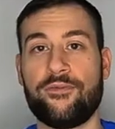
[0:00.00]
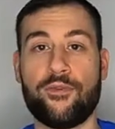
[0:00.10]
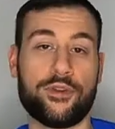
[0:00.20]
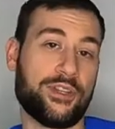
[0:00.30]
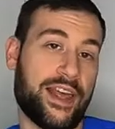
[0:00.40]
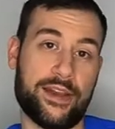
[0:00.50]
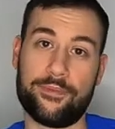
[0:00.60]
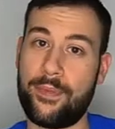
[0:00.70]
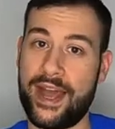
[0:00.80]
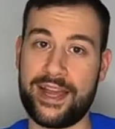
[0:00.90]
to
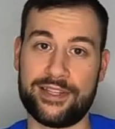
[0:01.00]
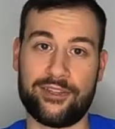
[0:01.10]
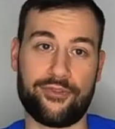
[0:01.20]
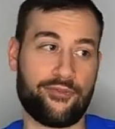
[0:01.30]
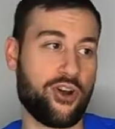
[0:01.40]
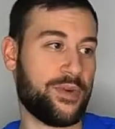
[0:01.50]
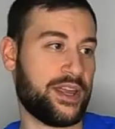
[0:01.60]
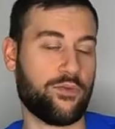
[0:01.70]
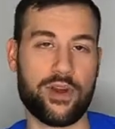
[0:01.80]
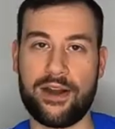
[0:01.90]
that bass
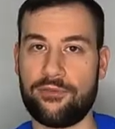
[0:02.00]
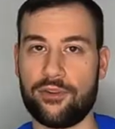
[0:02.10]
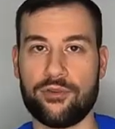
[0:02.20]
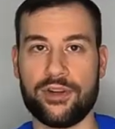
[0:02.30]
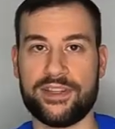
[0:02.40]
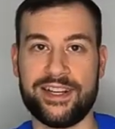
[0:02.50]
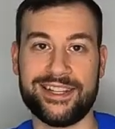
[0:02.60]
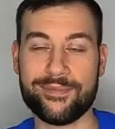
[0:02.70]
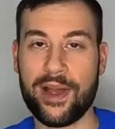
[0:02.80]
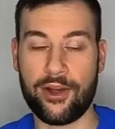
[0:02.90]
throwing whatever lure is in
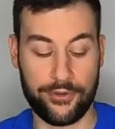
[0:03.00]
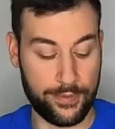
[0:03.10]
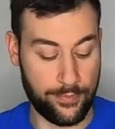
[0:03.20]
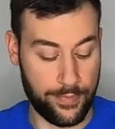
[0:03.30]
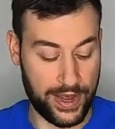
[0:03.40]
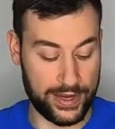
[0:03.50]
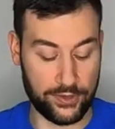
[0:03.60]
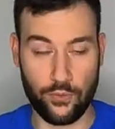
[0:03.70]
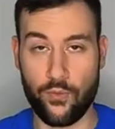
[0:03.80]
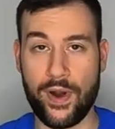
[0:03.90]
its mouth. But
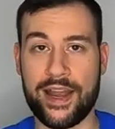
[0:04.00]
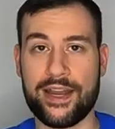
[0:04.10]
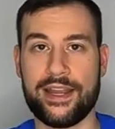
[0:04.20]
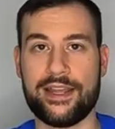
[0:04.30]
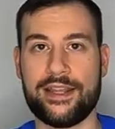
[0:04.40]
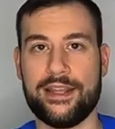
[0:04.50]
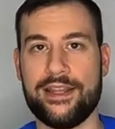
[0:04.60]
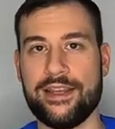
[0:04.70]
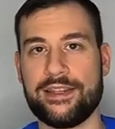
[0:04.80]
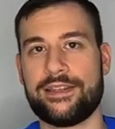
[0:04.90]
when
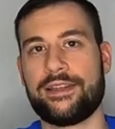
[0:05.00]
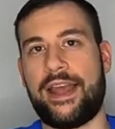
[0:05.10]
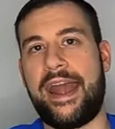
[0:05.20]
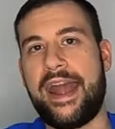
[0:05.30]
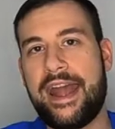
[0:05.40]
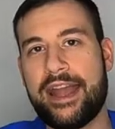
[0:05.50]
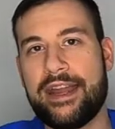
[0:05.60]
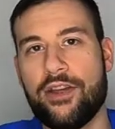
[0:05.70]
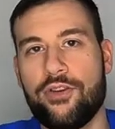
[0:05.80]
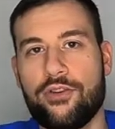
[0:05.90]
this
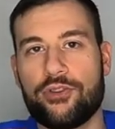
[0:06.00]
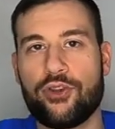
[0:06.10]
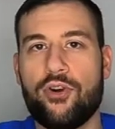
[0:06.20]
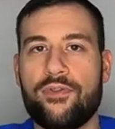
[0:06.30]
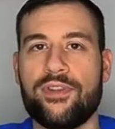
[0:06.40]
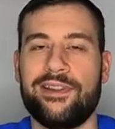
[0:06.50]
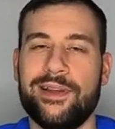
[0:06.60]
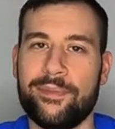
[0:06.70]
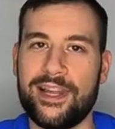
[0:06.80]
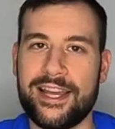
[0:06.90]
head hooks over the
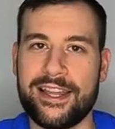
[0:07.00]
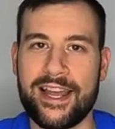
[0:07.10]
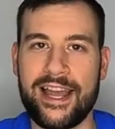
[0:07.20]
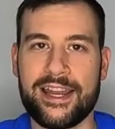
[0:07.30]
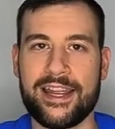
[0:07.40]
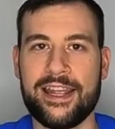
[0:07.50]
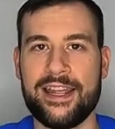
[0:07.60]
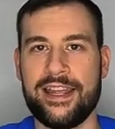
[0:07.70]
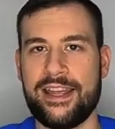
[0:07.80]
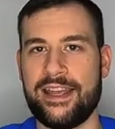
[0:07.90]
lip like that,
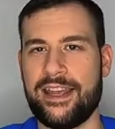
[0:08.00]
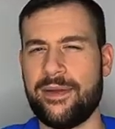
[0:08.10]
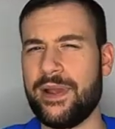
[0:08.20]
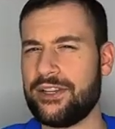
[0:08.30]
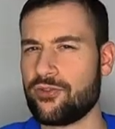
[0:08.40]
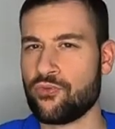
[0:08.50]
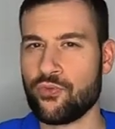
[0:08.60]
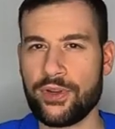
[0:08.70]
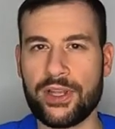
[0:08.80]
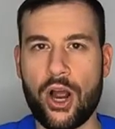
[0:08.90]
it makes it
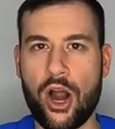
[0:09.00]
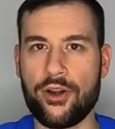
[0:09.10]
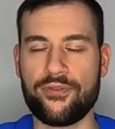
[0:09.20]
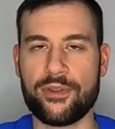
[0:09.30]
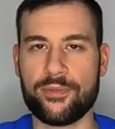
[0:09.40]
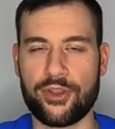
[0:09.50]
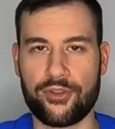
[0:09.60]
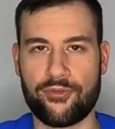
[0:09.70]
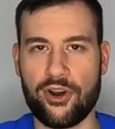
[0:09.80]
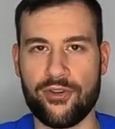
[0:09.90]
really hard for them to
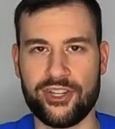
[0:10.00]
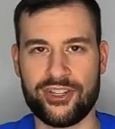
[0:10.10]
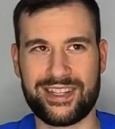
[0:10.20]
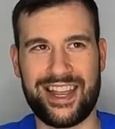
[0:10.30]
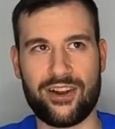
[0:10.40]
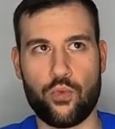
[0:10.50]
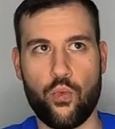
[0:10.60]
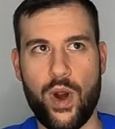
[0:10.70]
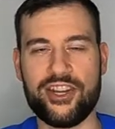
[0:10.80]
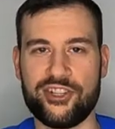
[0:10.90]
throw. It just kind
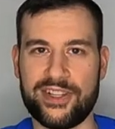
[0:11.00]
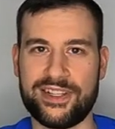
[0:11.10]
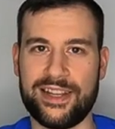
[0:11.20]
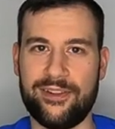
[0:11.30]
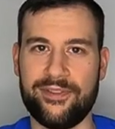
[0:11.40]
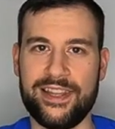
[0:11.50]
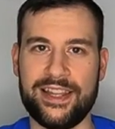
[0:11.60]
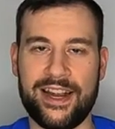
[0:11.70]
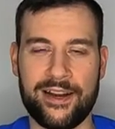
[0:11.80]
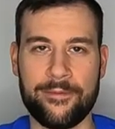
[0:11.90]
of wedges itself
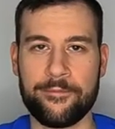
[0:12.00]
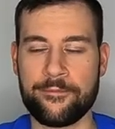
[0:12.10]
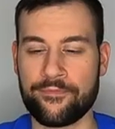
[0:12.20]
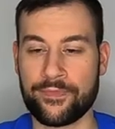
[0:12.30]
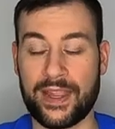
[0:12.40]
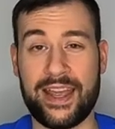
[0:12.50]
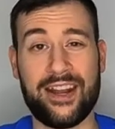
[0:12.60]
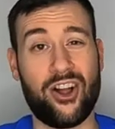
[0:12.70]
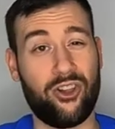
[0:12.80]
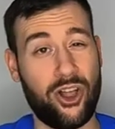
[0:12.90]
in there.
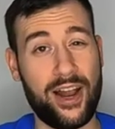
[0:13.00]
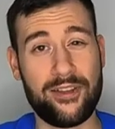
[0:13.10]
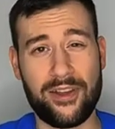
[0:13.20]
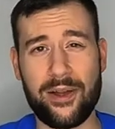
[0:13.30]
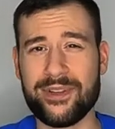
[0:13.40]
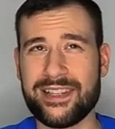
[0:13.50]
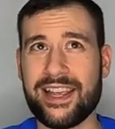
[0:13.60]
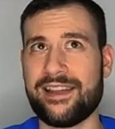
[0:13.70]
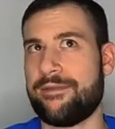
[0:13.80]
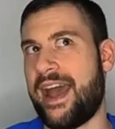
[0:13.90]
And a lot of, I would
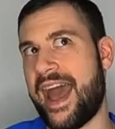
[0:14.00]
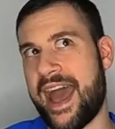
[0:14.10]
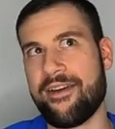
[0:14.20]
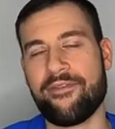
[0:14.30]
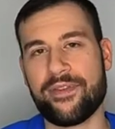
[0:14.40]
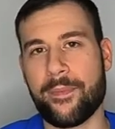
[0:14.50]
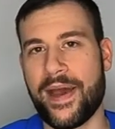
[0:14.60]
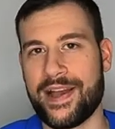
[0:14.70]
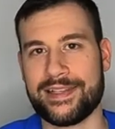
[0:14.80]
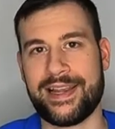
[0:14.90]
say half of the
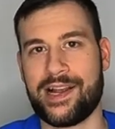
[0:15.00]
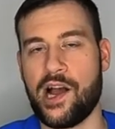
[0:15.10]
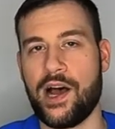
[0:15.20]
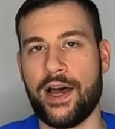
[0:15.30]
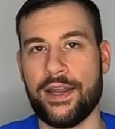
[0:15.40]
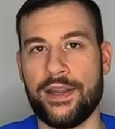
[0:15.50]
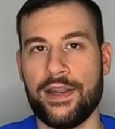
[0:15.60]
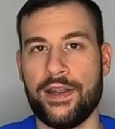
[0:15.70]
bass I caught